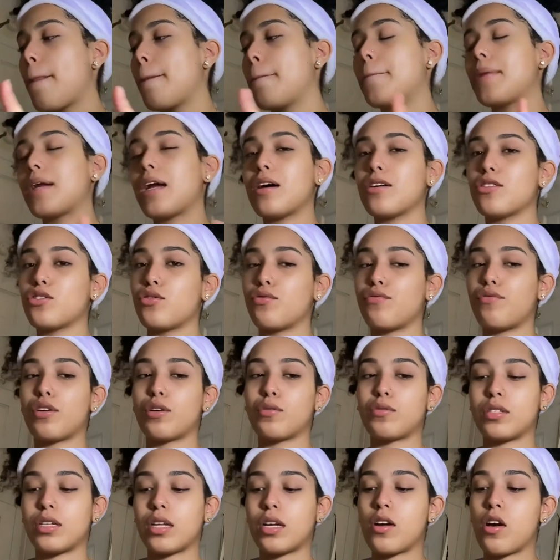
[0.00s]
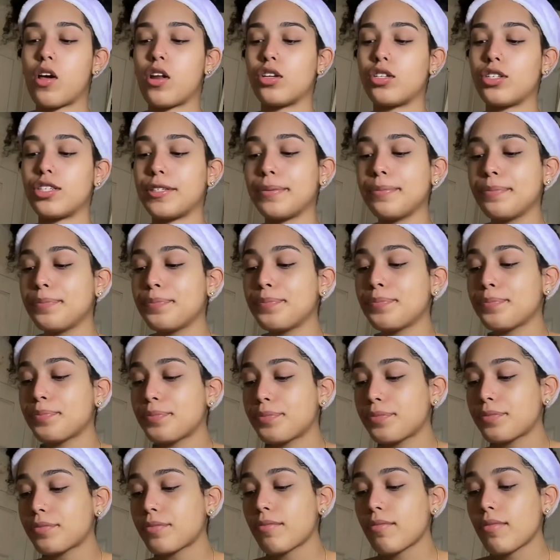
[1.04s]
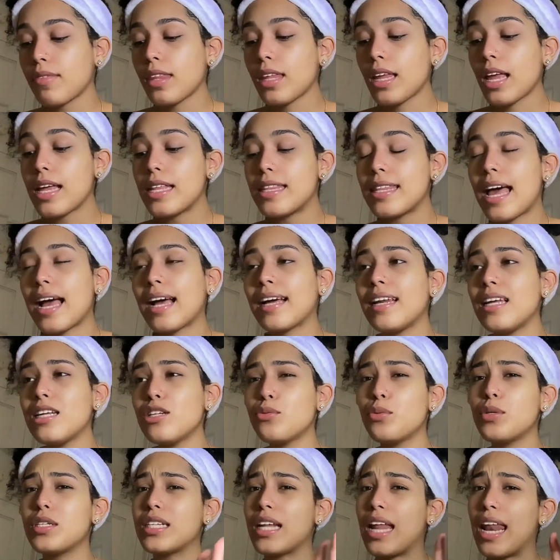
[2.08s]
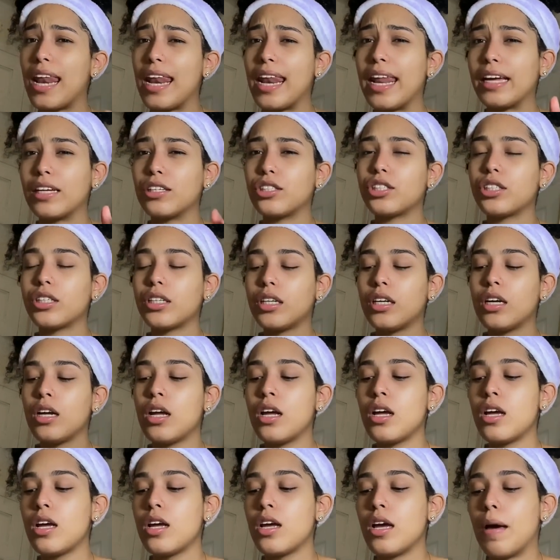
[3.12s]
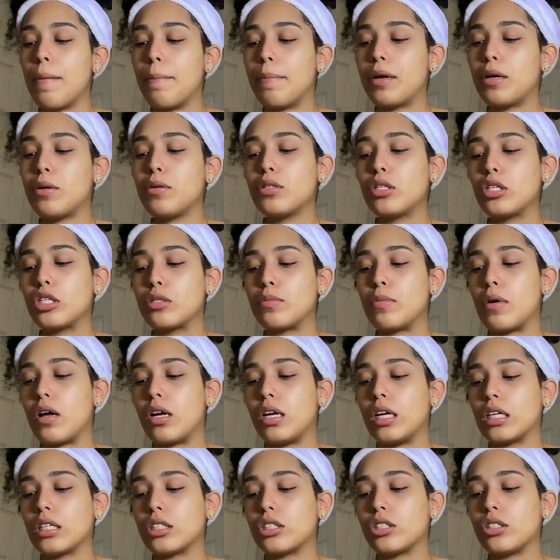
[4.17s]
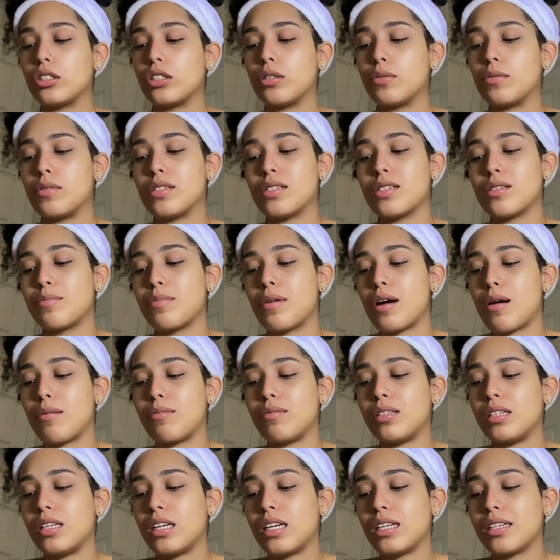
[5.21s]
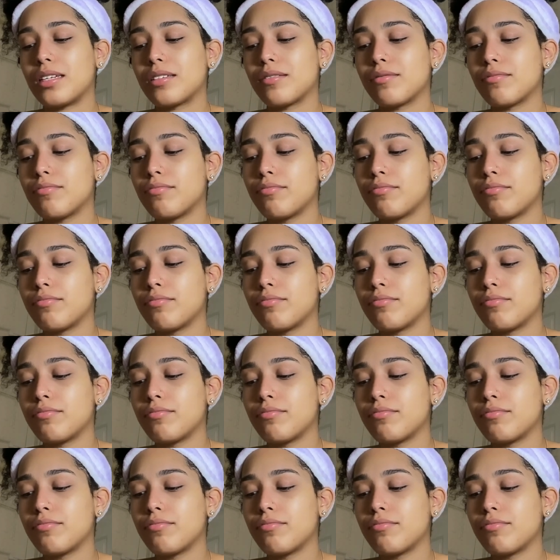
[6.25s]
but i also fuck with psychology and that class was a lecture but it was a small lecture it was probably like